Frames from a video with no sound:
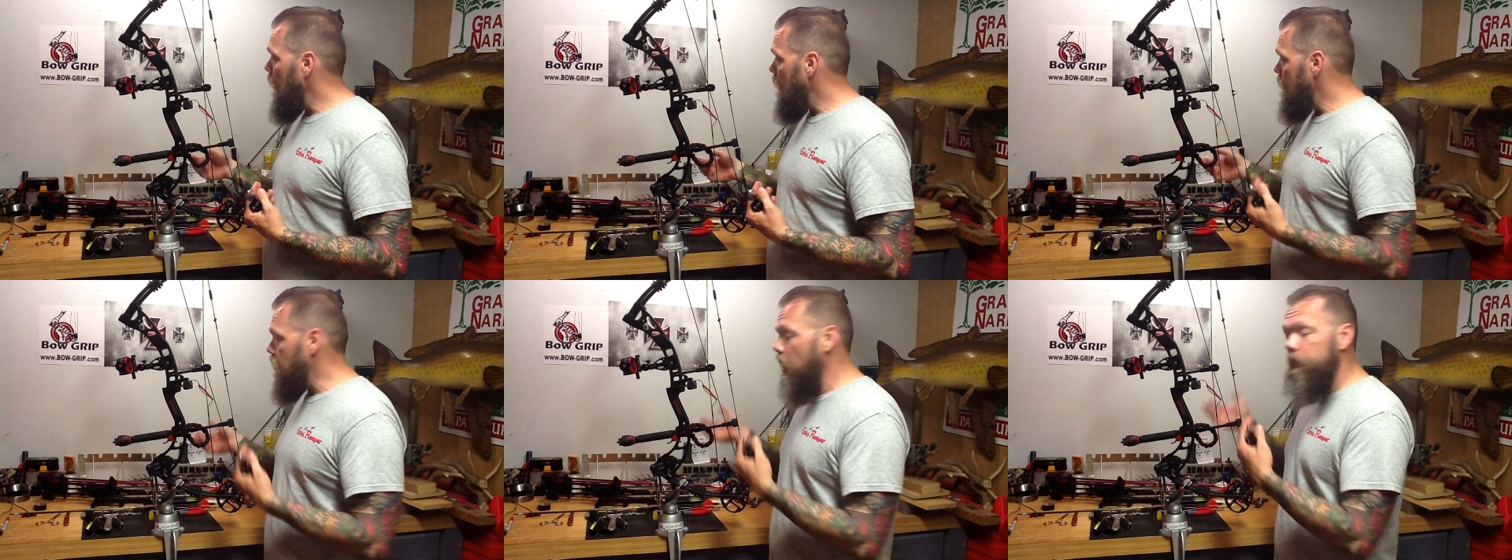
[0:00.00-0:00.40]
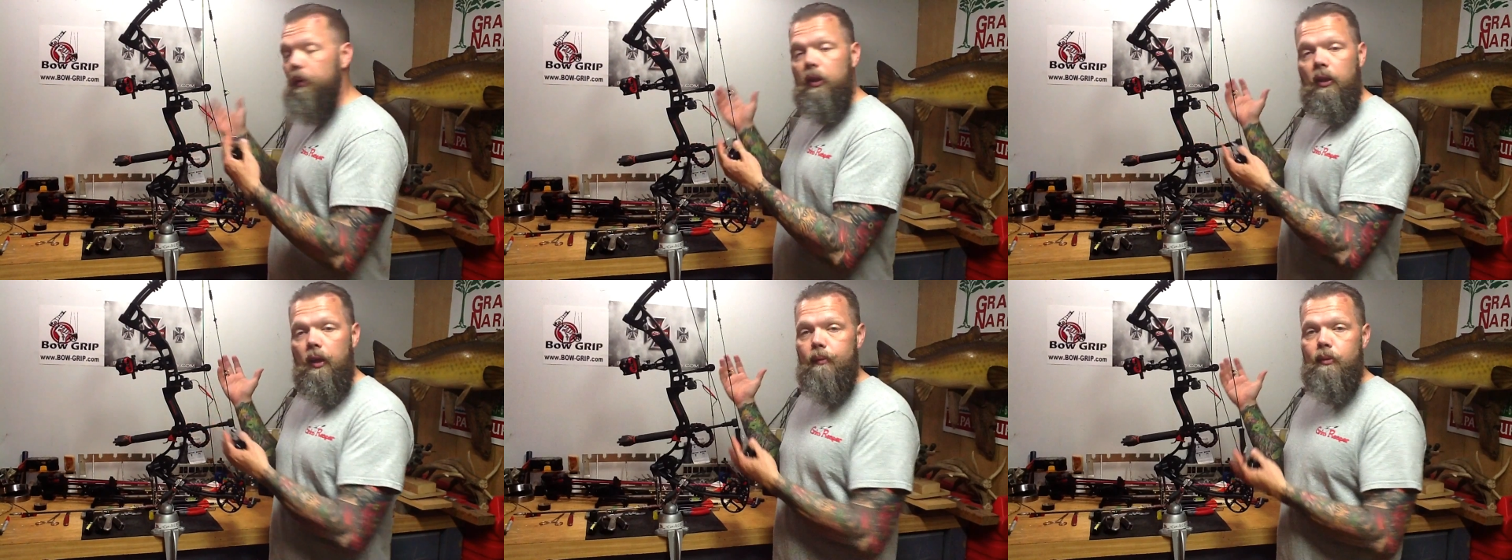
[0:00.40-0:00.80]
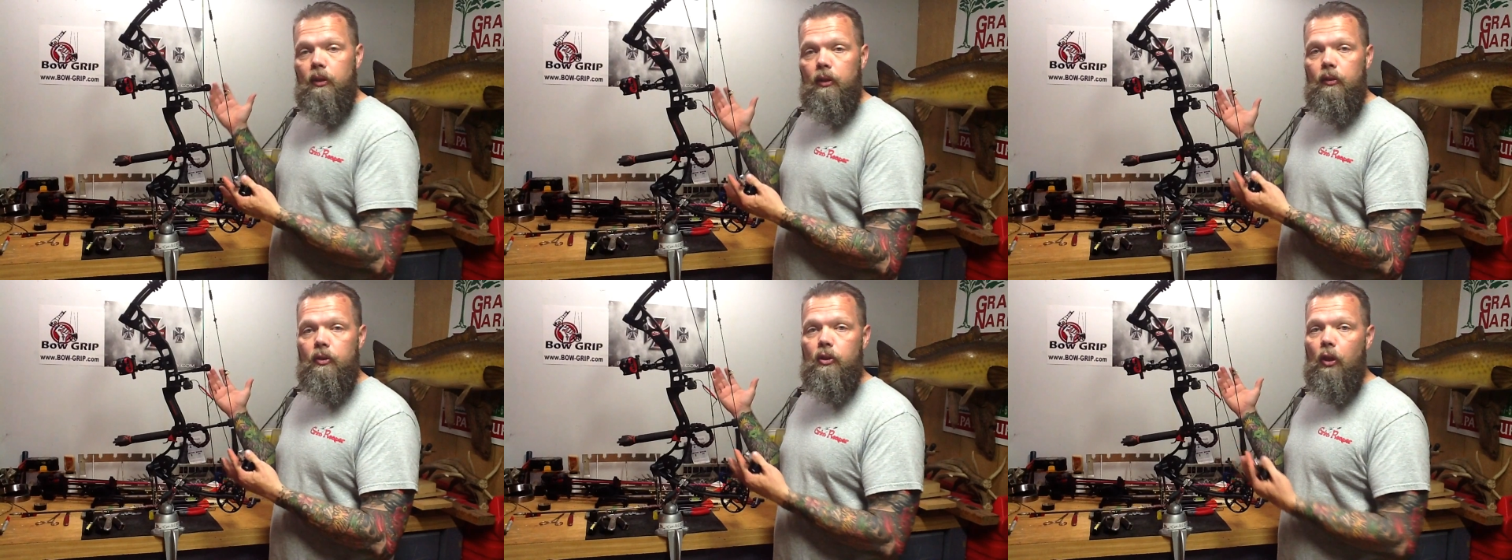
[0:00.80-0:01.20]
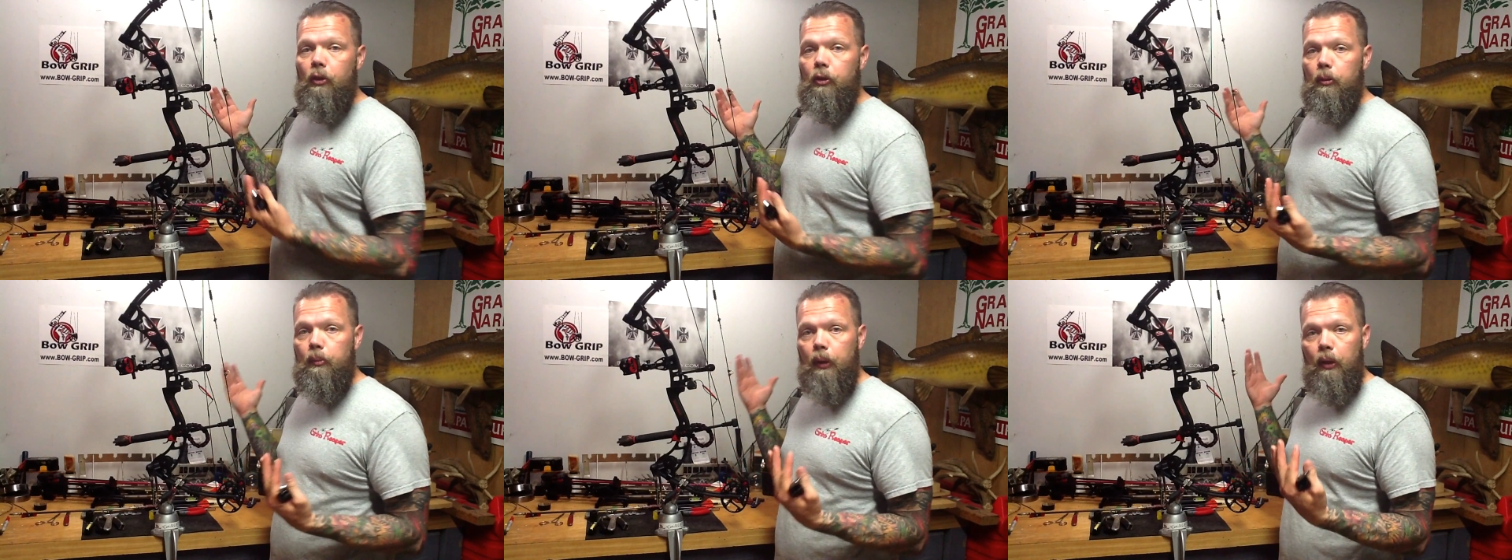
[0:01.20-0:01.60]
Something comes loose on
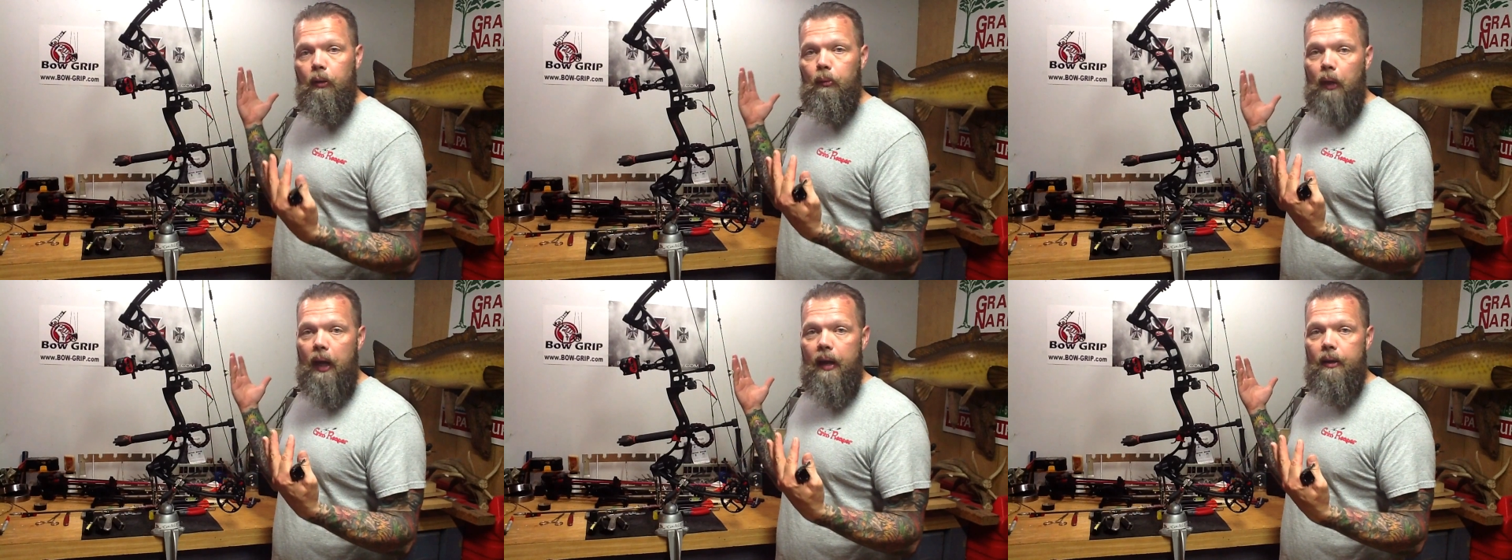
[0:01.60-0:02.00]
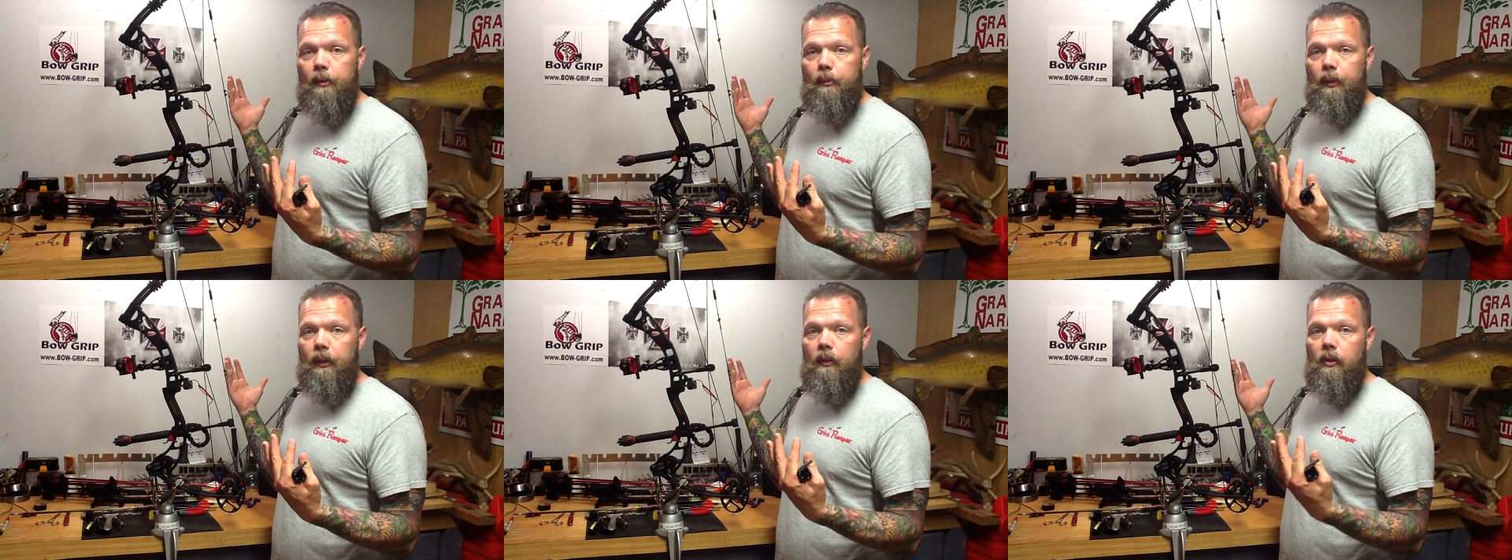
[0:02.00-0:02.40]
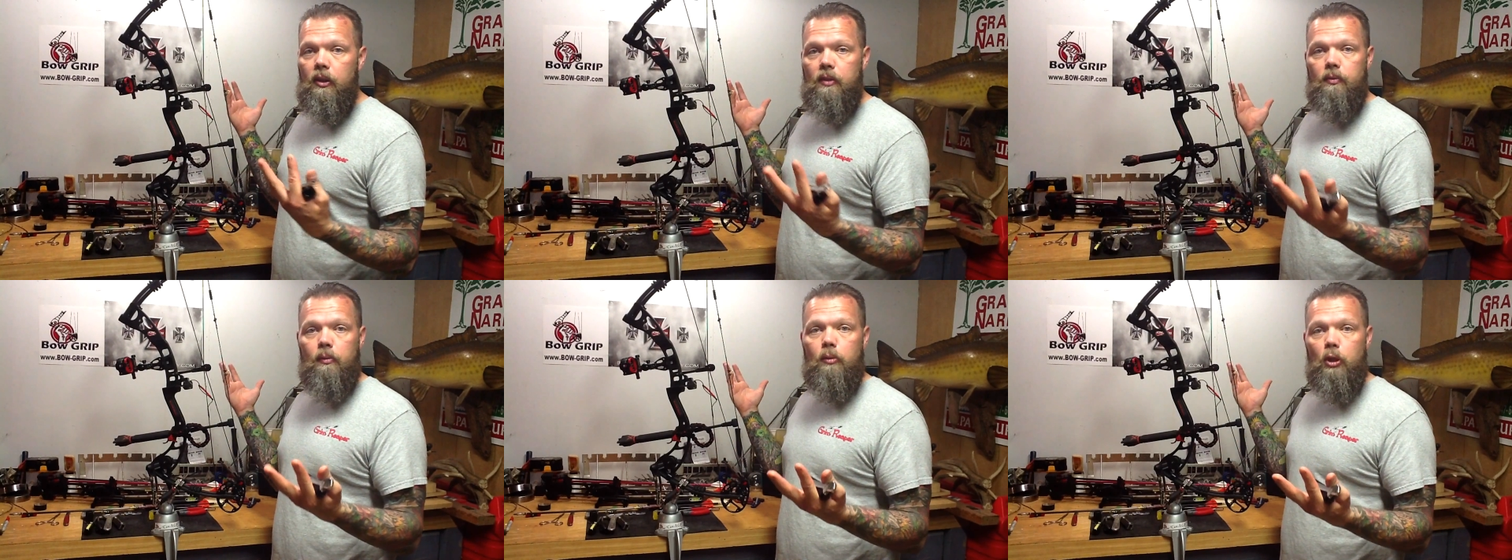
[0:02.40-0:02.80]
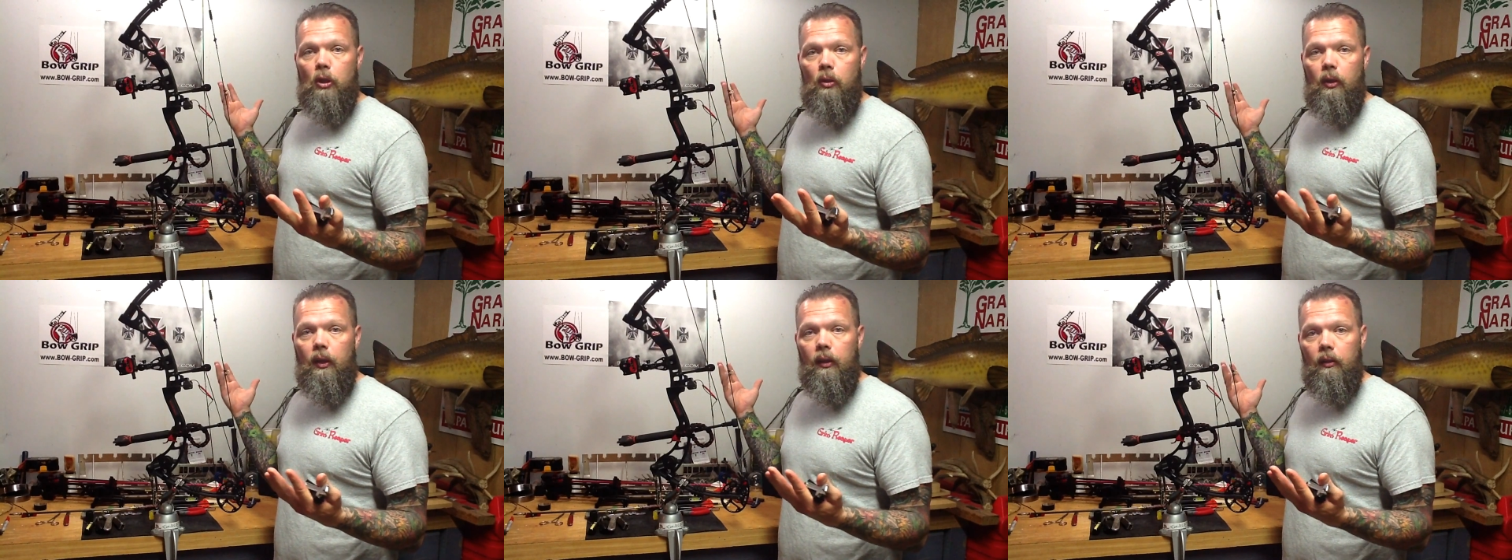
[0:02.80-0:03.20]
your bow randomly just from
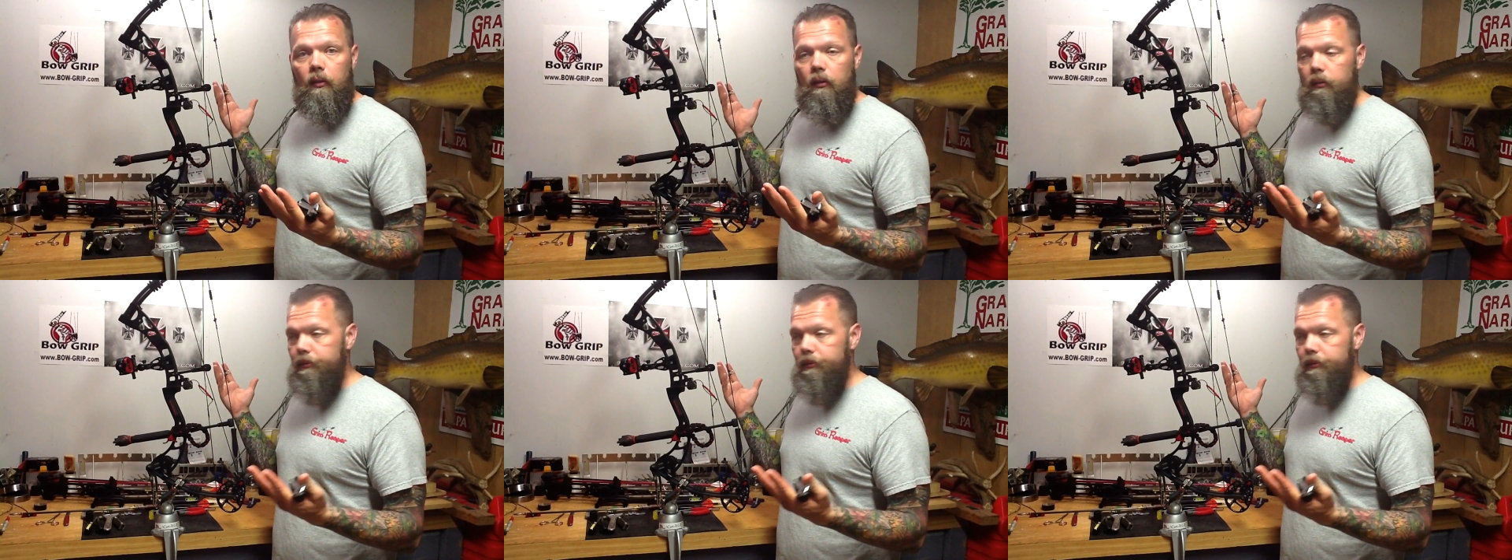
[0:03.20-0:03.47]
shooting it.